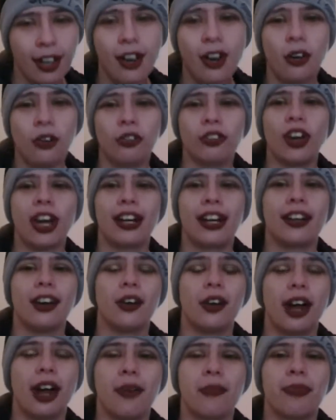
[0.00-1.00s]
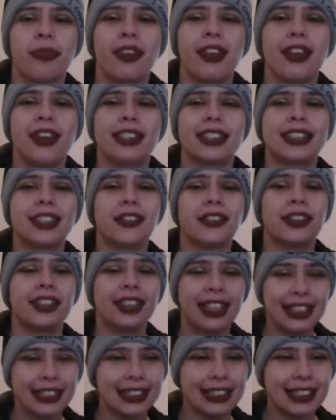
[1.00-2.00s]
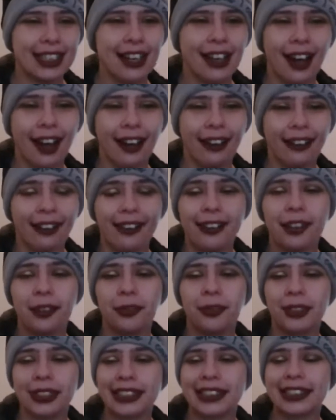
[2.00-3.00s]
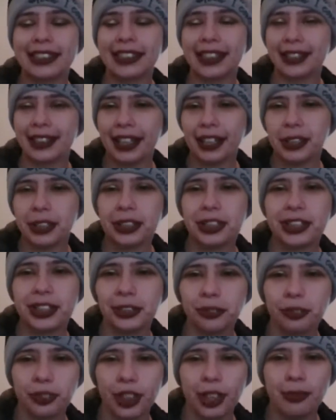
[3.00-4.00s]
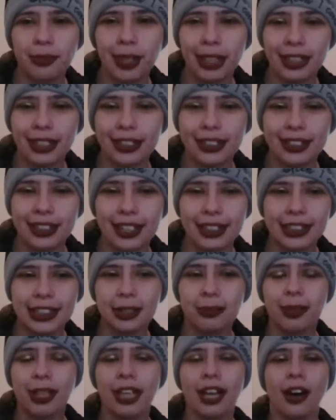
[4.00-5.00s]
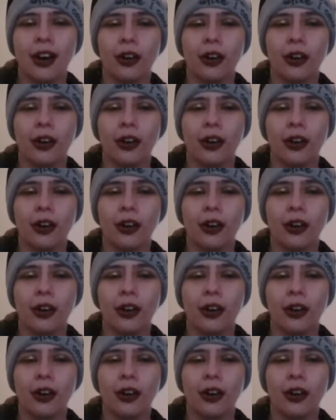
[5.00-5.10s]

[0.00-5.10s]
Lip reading: Oh, right. Okay. So the next thing I highlighted was this thing that just didn't really make any sense to me.